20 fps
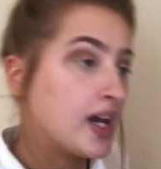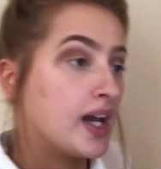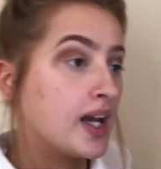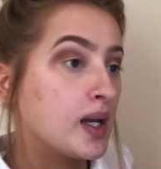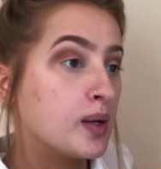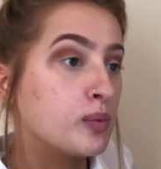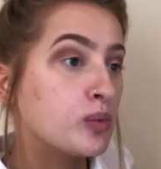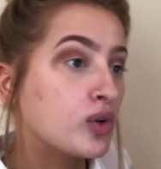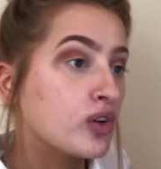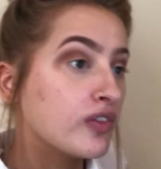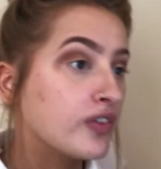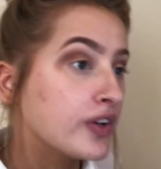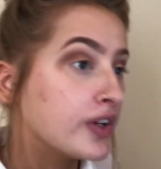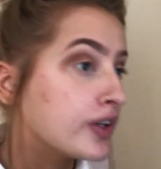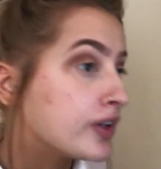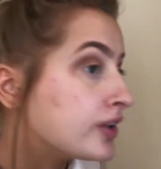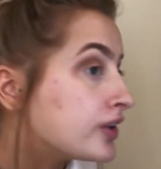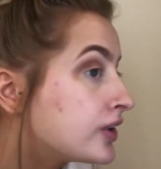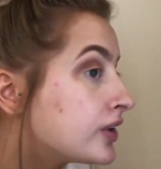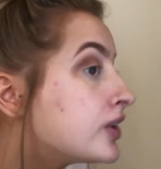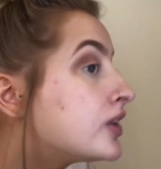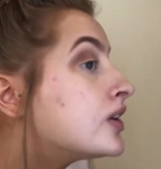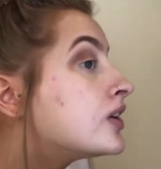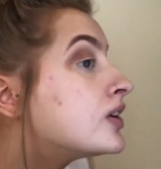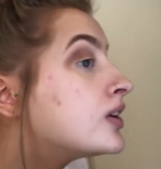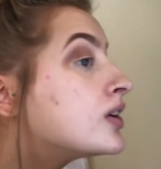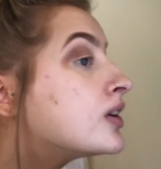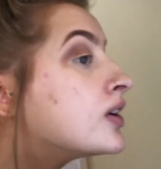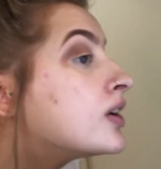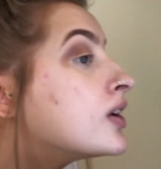take more of a
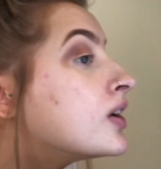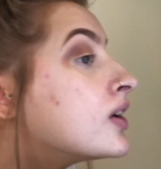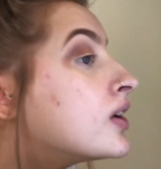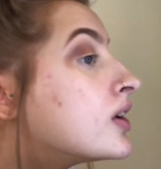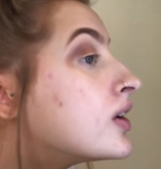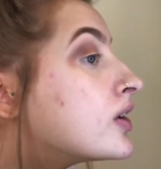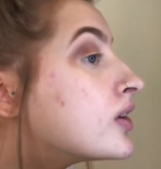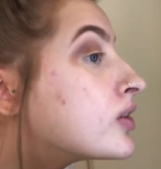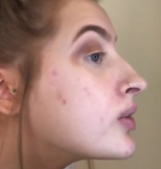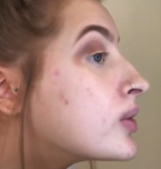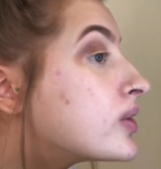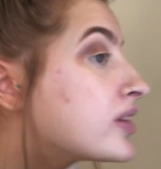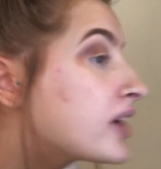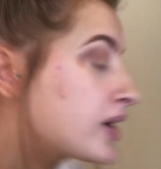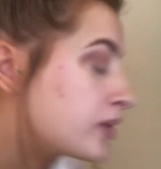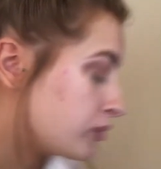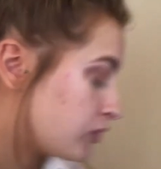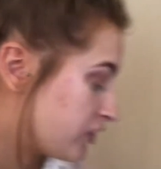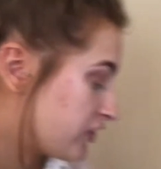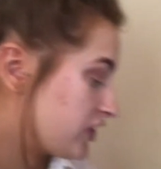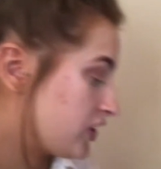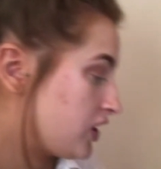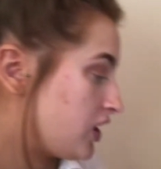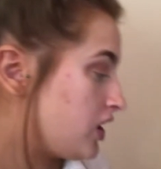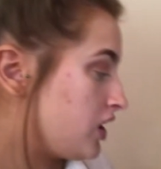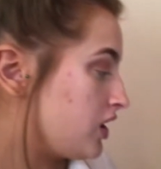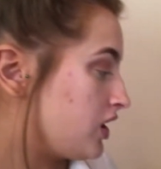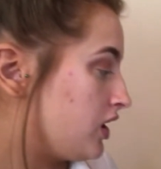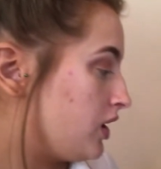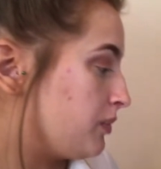Take more of a
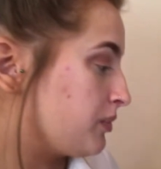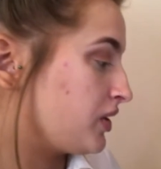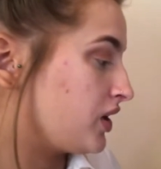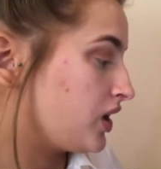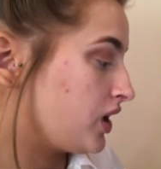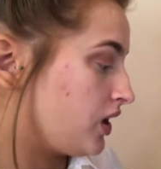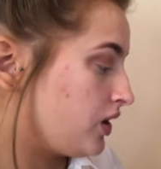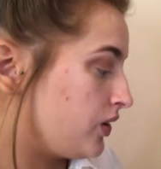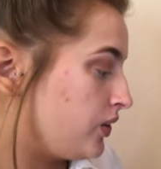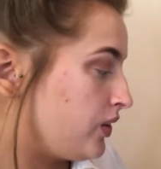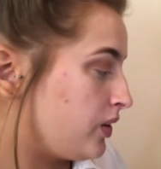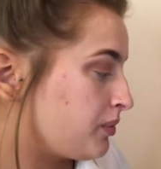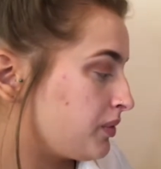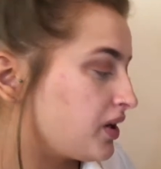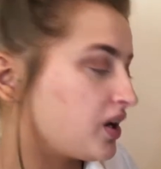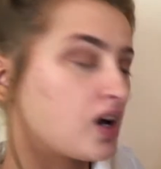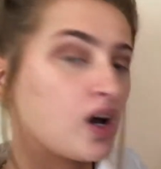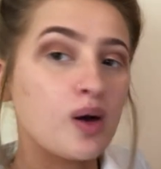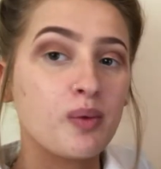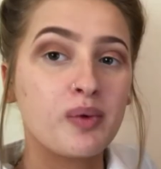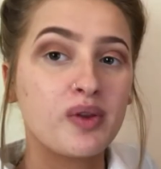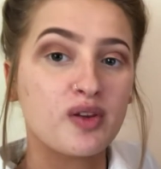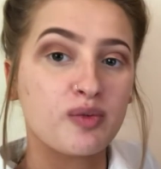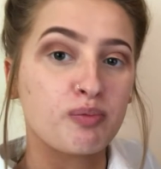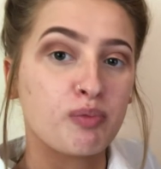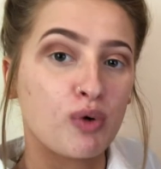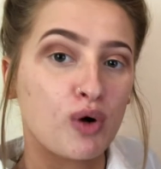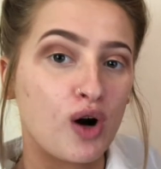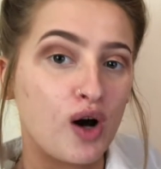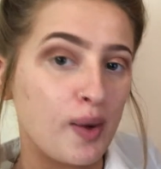darker. I'm gonna go. I'm gonna go in with this
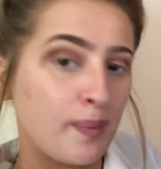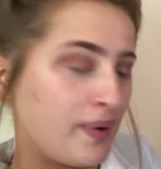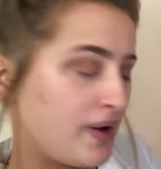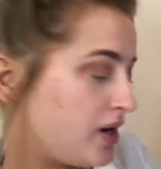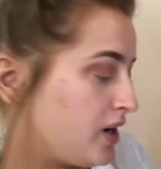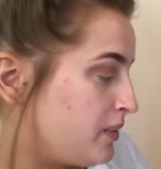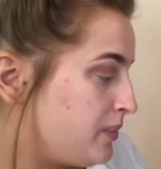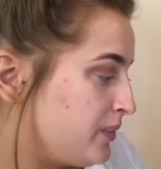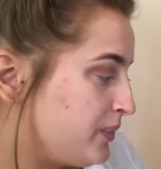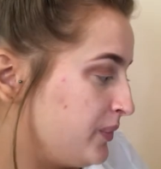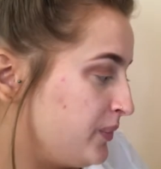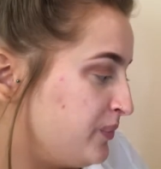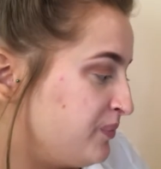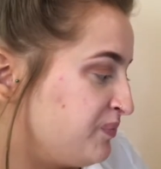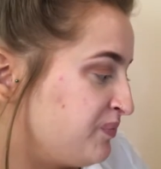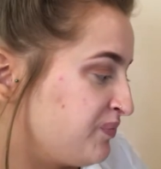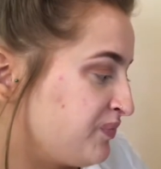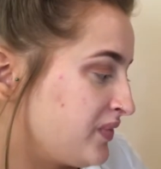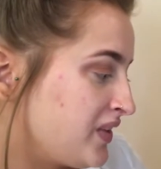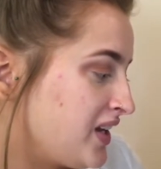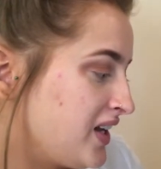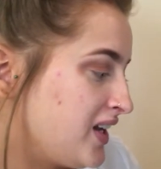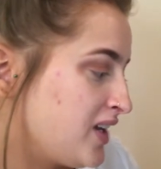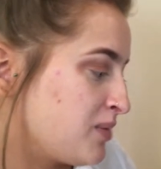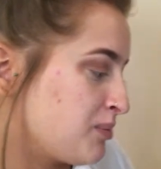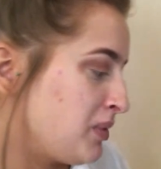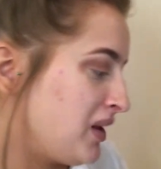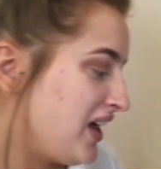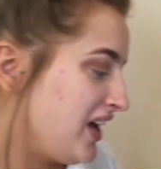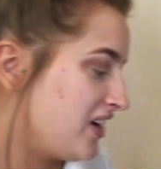bright purple. Let's
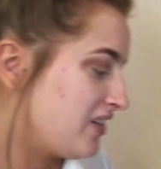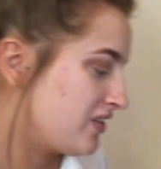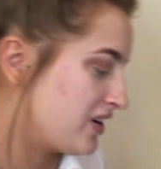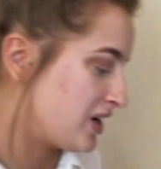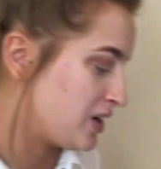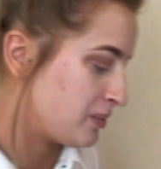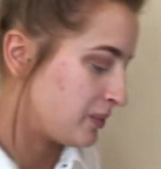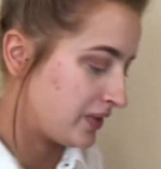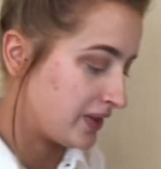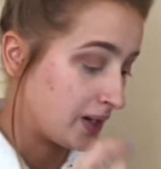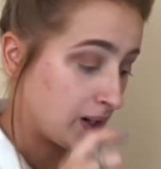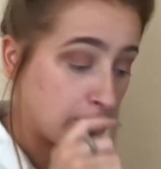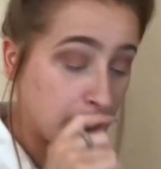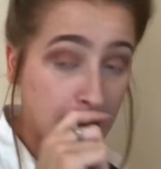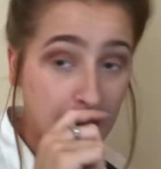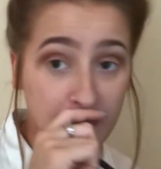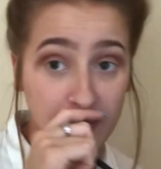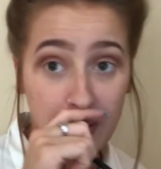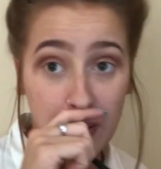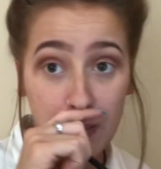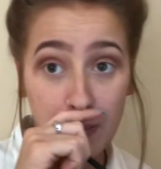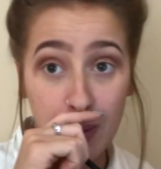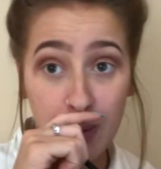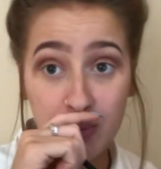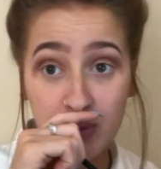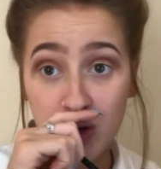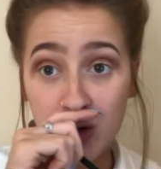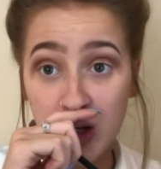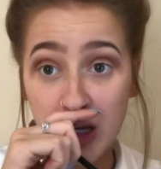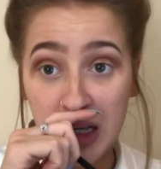play around with it. I don't even know what I'm
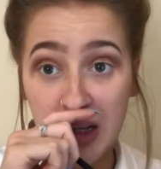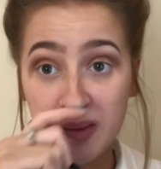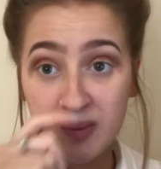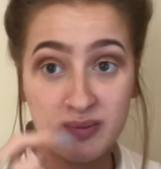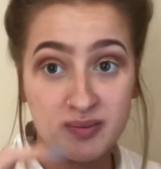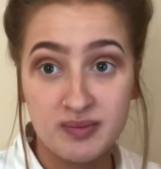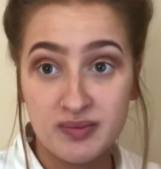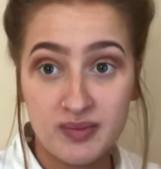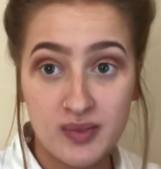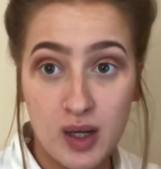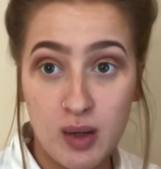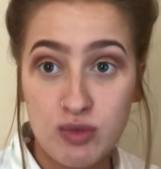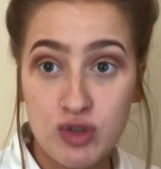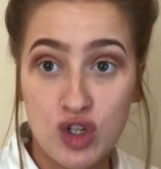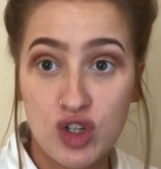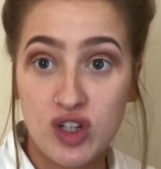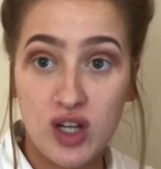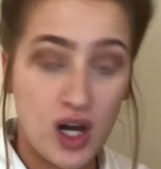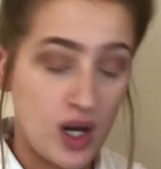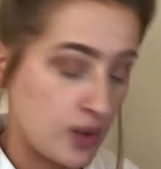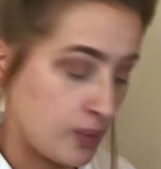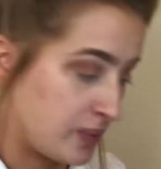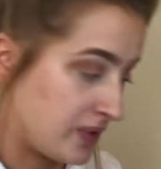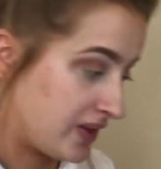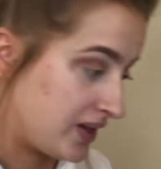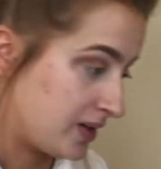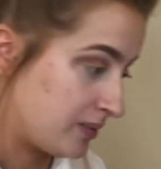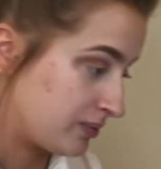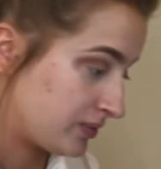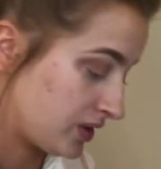doing. I'm just going with
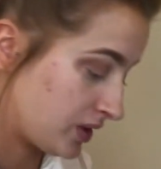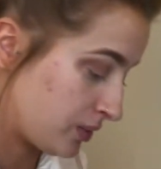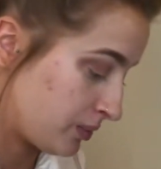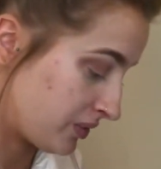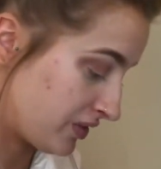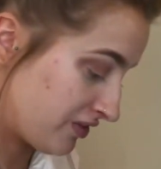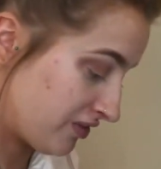it. I'm going with the